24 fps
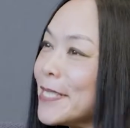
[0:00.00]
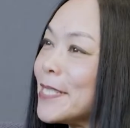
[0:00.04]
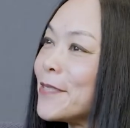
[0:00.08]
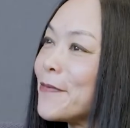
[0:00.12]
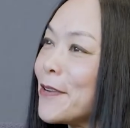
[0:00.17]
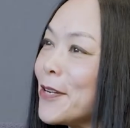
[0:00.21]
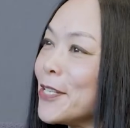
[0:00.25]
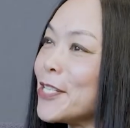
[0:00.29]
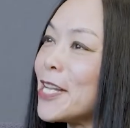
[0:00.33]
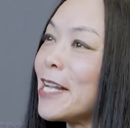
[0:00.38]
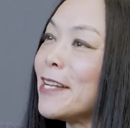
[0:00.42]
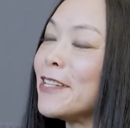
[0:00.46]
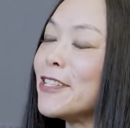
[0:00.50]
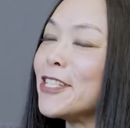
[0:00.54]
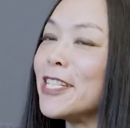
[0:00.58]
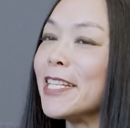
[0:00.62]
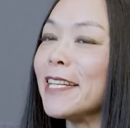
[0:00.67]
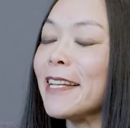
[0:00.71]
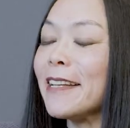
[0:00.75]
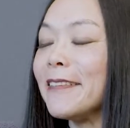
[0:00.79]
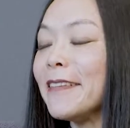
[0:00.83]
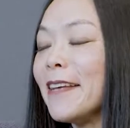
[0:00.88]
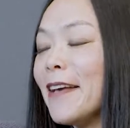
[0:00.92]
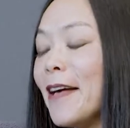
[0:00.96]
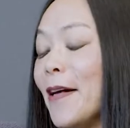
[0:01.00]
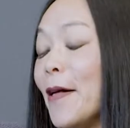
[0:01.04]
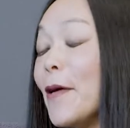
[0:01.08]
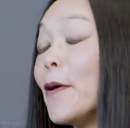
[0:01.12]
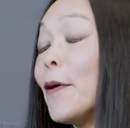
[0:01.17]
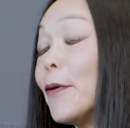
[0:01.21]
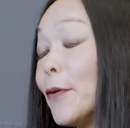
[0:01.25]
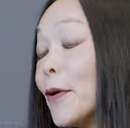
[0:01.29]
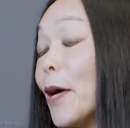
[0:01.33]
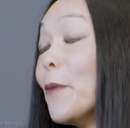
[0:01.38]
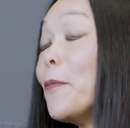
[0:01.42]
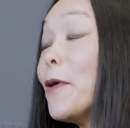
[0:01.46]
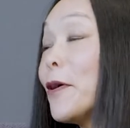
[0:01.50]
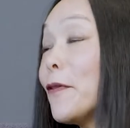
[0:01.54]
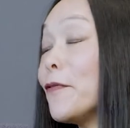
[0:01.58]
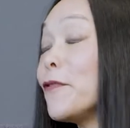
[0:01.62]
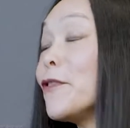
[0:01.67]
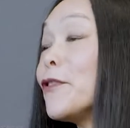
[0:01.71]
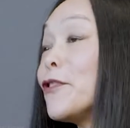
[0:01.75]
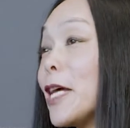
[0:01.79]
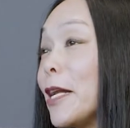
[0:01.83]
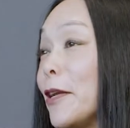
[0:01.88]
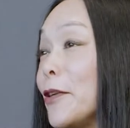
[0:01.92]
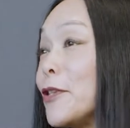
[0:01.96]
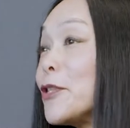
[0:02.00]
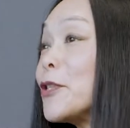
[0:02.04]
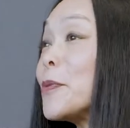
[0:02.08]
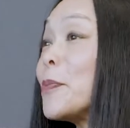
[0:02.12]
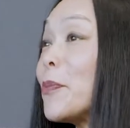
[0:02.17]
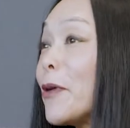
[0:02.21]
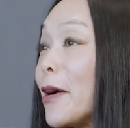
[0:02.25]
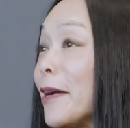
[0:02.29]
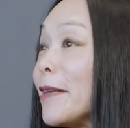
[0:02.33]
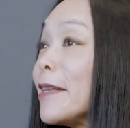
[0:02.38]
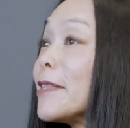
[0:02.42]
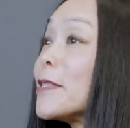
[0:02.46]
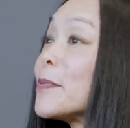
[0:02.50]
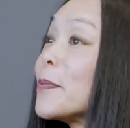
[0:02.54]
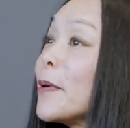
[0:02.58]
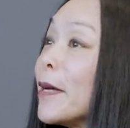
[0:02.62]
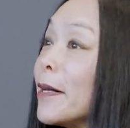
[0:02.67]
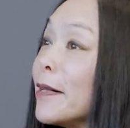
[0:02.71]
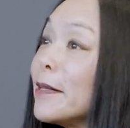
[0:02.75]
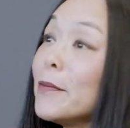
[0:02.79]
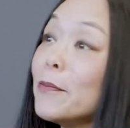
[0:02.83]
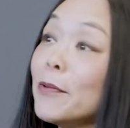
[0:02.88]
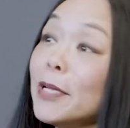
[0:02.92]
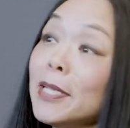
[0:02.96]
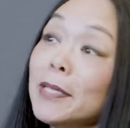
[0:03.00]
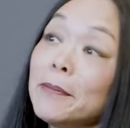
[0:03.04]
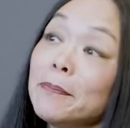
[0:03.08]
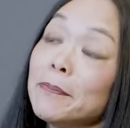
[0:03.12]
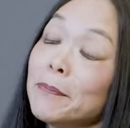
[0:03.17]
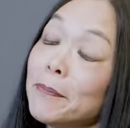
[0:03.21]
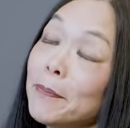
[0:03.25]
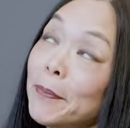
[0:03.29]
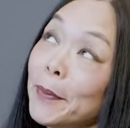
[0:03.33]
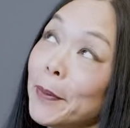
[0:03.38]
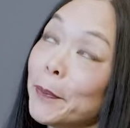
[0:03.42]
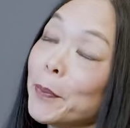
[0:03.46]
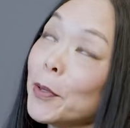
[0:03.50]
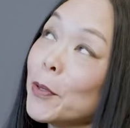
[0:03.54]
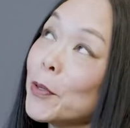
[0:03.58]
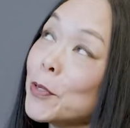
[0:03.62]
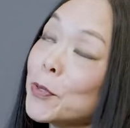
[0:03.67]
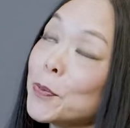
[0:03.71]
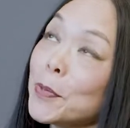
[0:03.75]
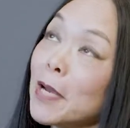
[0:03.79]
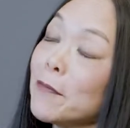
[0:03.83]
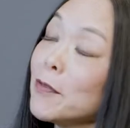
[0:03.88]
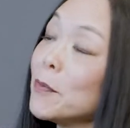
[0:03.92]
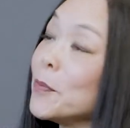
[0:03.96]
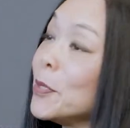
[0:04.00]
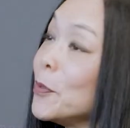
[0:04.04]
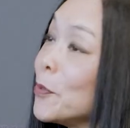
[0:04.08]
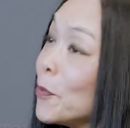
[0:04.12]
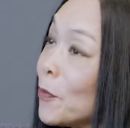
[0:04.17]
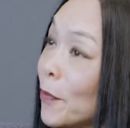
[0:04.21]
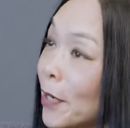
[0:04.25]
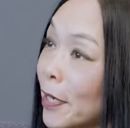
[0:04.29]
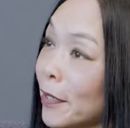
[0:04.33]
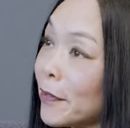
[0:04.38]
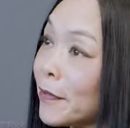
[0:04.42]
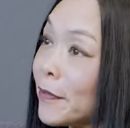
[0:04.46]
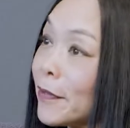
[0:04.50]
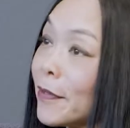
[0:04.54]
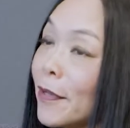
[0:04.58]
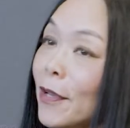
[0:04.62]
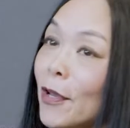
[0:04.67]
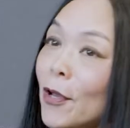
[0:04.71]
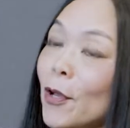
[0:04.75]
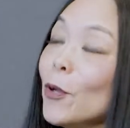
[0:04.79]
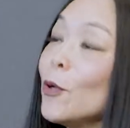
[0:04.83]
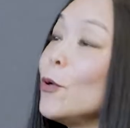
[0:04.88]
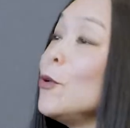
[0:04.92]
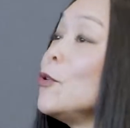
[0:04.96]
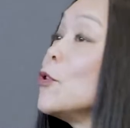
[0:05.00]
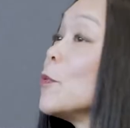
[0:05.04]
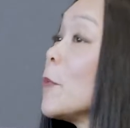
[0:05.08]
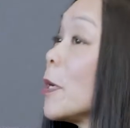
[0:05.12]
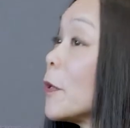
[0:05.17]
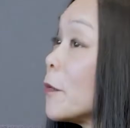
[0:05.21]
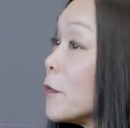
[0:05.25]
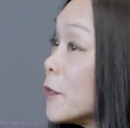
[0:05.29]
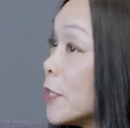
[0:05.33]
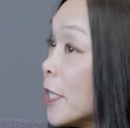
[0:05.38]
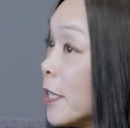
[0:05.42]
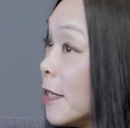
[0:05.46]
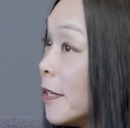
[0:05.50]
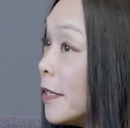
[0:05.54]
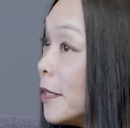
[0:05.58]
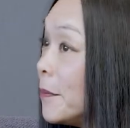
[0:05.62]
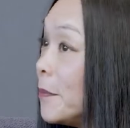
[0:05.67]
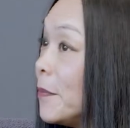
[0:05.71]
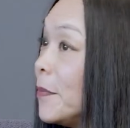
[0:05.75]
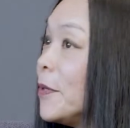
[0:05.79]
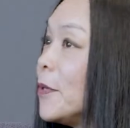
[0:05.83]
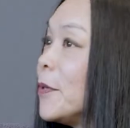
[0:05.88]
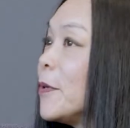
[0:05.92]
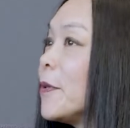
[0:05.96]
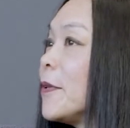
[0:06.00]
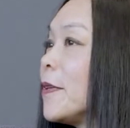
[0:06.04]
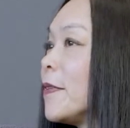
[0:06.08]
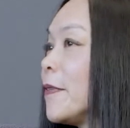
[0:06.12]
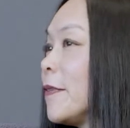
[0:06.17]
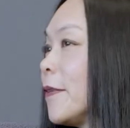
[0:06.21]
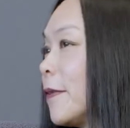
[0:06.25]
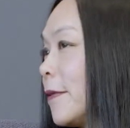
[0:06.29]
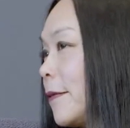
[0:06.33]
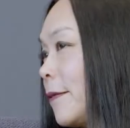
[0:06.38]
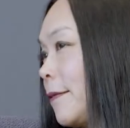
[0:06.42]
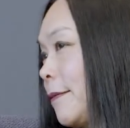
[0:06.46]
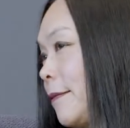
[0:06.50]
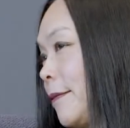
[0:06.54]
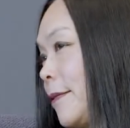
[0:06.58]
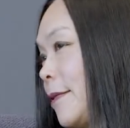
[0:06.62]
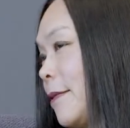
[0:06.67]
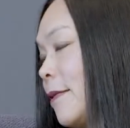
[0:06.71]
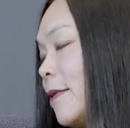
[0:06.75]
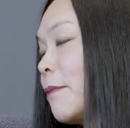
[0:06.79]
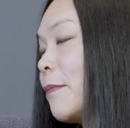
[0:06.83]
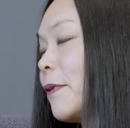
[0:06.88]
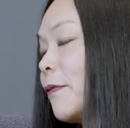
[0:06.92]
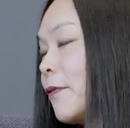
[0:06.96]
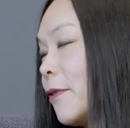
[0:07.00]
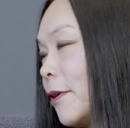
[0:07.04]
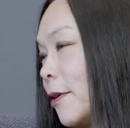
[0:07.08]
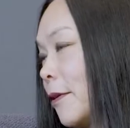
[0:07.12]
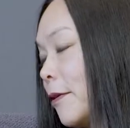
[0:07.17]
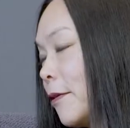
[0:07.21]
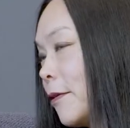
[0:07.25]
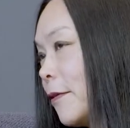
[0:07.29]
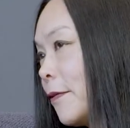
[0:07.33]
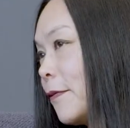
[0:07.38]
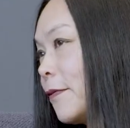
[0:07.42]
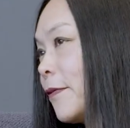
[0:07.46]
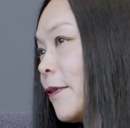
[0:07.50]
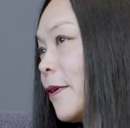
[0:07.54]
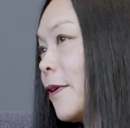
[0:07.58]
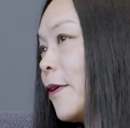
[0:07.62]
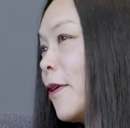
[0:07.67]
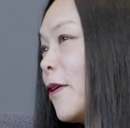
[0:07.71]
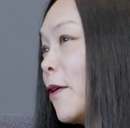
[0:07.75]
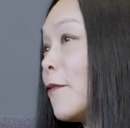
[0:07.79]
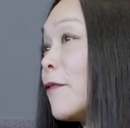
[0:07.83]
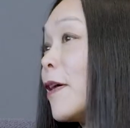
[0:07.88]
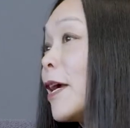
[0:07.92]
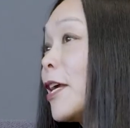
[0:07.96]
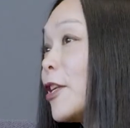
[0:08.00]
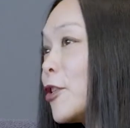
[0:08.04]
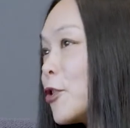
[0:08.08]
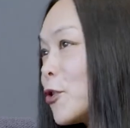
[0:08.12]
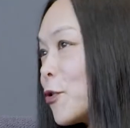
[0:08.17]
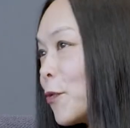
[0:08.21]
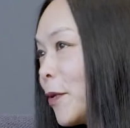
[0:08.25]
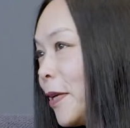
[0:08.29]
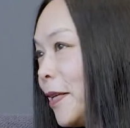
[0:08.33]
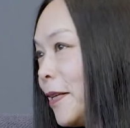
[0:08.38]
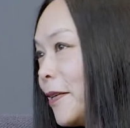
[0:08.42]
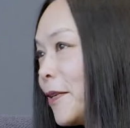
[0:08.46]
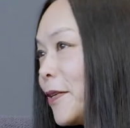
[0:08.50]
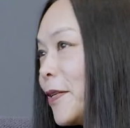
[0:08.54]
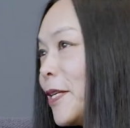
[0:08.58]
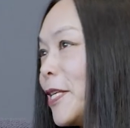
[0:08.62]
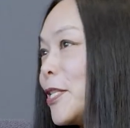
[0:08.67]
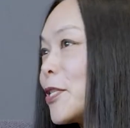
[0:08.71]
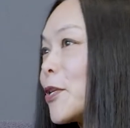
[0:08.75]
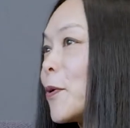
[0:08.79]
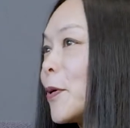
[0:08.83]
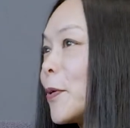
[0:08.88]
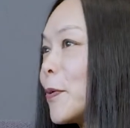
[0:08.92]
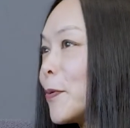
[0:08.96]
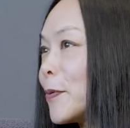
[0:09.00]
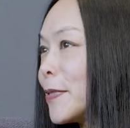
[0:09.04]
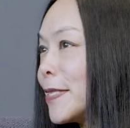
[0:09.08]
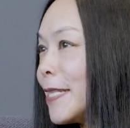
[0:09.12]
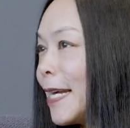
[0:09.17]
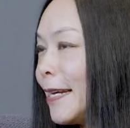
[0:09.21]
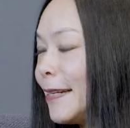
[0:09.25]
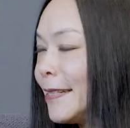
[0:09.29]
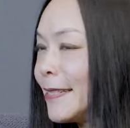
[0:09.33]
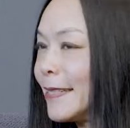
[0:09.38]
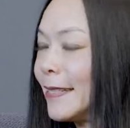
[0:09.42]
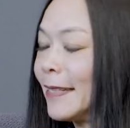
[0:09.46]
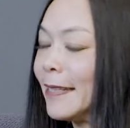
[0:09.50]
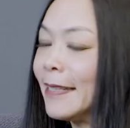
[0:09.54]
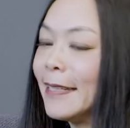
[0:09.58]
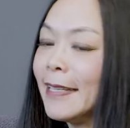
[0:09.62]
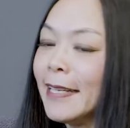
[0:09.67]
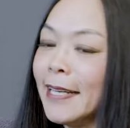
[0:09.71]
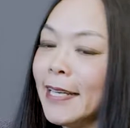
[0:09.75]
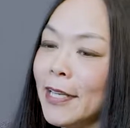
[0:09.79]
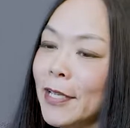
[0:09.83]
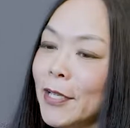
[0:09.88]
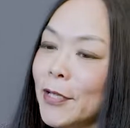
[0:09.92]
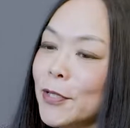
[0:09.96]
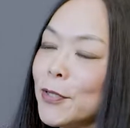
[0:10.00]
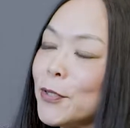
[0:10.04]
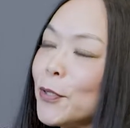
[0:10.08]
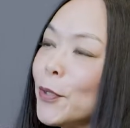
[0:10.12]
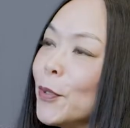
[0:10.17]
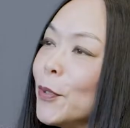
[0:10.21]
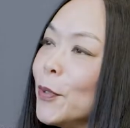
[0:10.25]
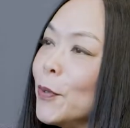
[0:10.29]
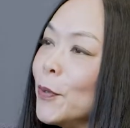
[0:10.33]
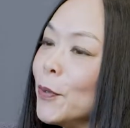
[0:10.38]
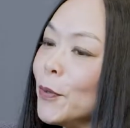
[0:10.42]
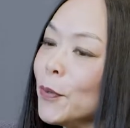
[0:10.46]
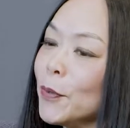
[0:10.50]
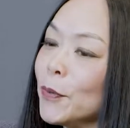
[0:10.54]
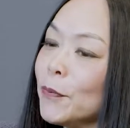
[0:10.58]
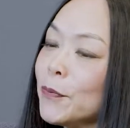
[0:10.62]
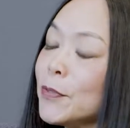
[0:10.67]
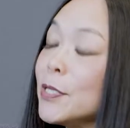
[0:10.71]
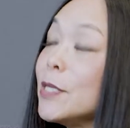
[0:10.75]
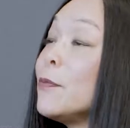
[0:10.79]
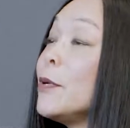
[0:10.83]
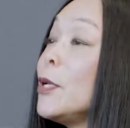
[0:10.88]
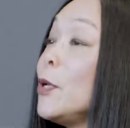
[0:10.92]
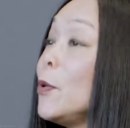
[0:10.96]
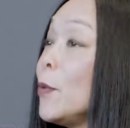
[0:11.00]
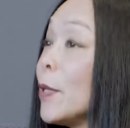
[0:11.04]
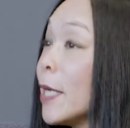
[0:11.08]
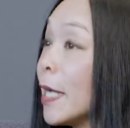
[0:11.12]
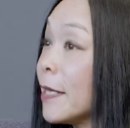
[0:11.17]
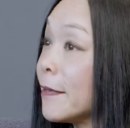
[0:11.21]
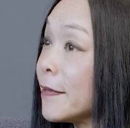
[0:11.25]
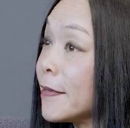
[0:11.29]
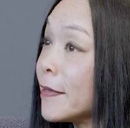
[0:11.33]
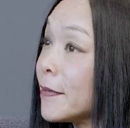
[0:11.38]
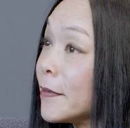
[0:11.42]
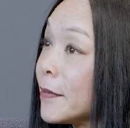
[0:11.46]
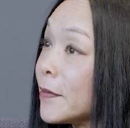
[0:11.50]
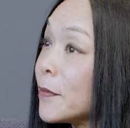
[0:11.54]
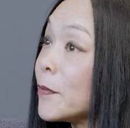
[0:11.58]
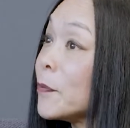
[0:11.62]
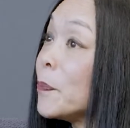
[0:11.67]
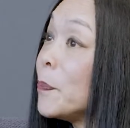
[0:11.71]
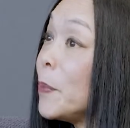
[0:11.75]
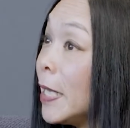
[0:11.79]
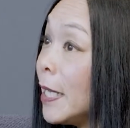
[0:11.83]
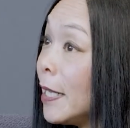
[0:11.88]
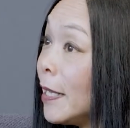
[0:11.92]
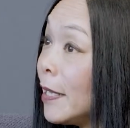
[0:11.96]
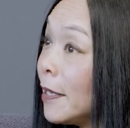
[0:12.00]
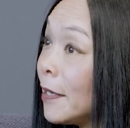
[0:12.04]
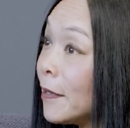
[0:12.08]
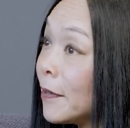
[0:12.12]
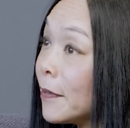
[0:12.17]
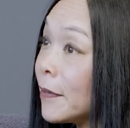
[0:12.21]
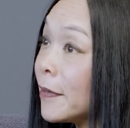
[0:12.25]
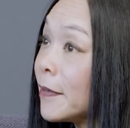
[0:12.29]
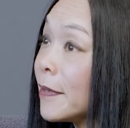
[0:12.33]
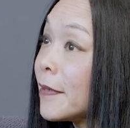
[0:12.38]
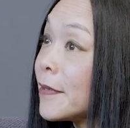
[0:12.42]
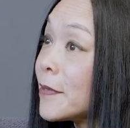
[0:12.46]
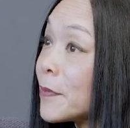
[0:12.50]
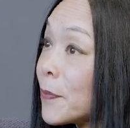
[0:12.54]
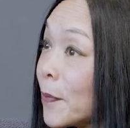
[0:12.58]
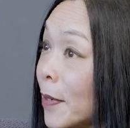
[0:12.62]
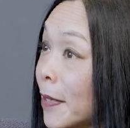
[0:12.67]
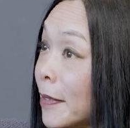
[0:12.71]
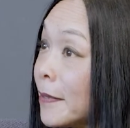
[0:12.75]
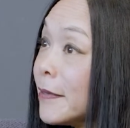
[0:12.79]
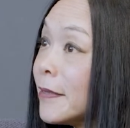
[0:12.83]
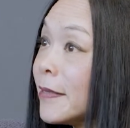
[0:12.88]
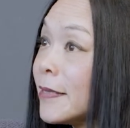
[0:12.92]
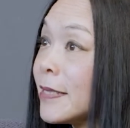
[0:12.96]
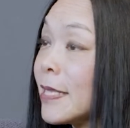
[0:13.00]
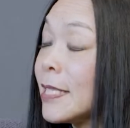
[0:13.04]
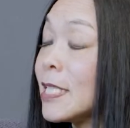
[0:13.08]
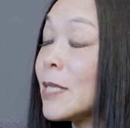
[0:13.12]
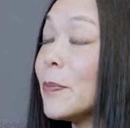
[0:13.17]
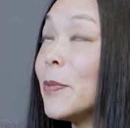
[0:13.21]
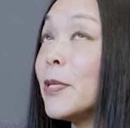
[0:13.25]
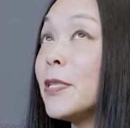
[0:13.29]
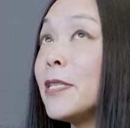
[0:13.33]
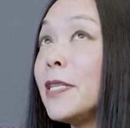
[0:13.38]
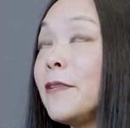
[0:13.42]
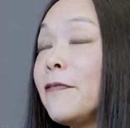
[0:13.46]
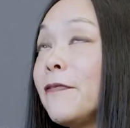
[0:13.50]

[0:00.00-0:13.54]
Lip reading: It's very challenging. And also I work for a challenger brand as well, but because we haven't been around a huge amount of time, it's not like we've got a lot of history and historical data. So obviously we look at sort of peer as well, assessment.